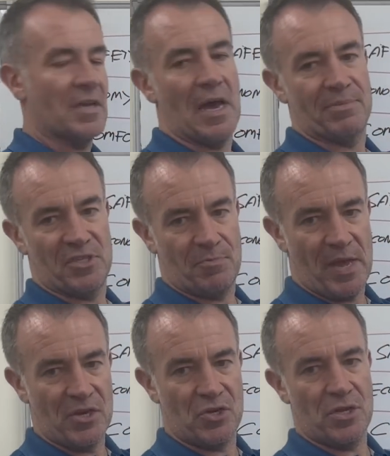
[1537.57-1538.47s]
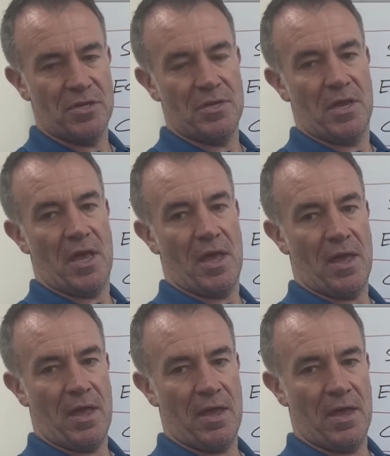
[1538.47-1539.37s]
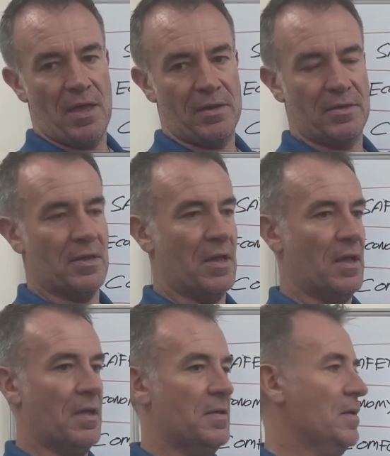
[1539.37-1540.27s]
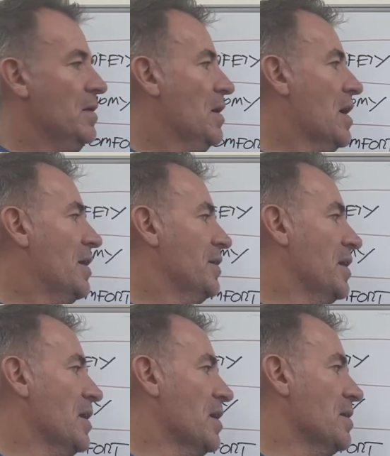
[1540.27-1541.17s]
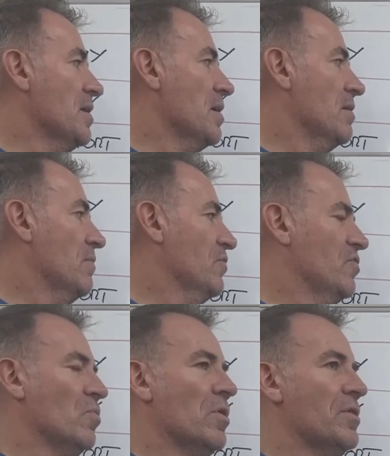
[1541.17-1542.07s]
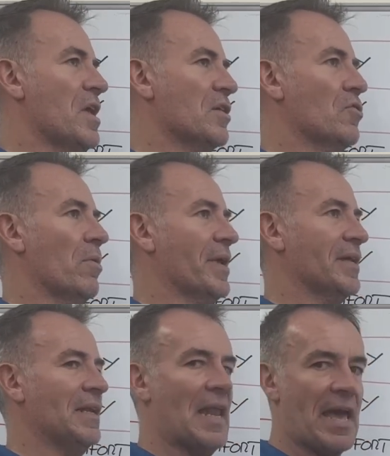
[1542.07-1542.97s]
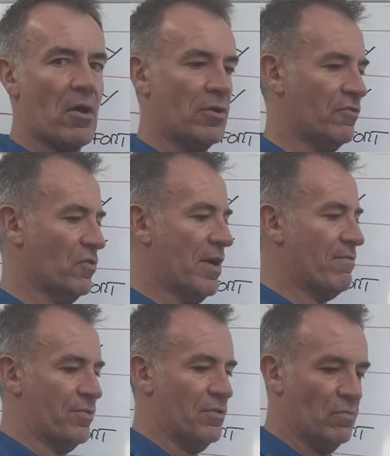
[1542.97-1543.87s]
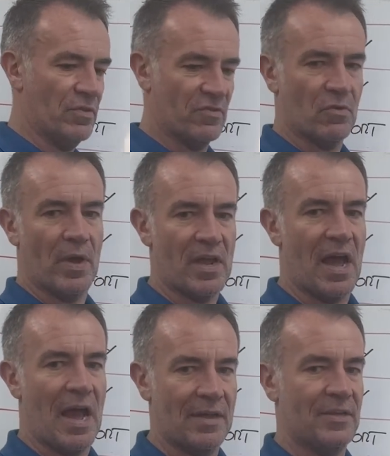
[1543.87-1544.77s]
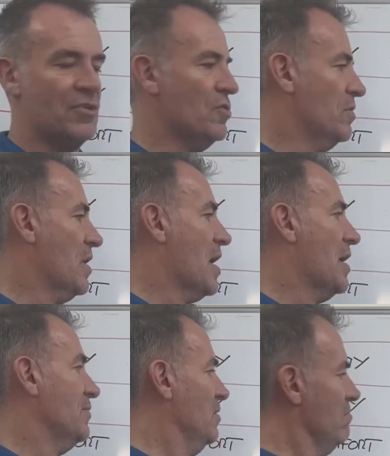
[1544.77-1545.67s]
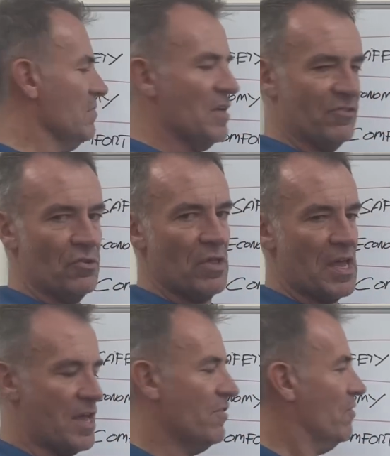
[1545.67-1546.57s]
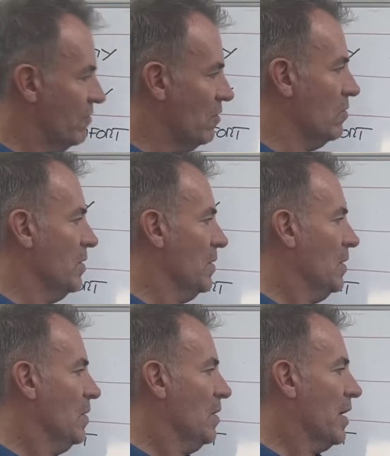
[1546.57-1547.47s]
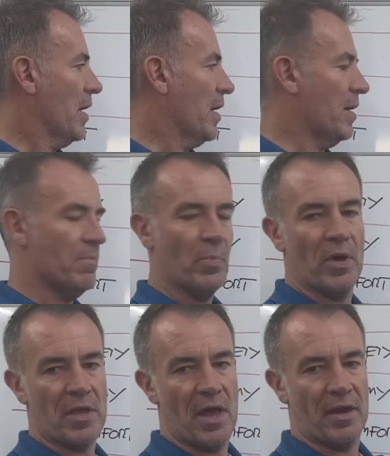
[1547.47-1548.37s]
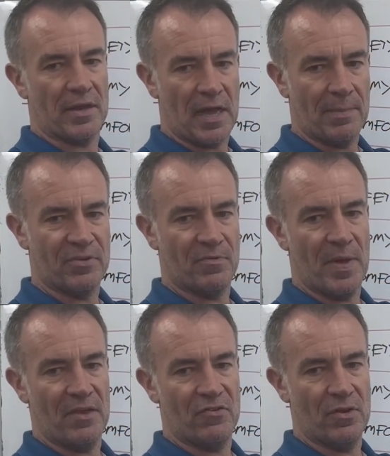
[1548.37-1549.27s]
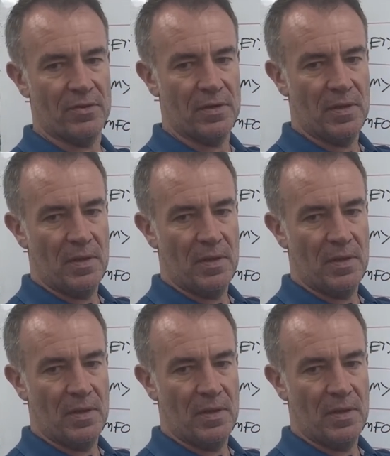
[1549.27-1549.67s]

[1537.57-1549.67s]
cab suspension. It had a ergonomic layout, so everything was quite handy to your hand. Let's do these. So, but yeah, cab suspension.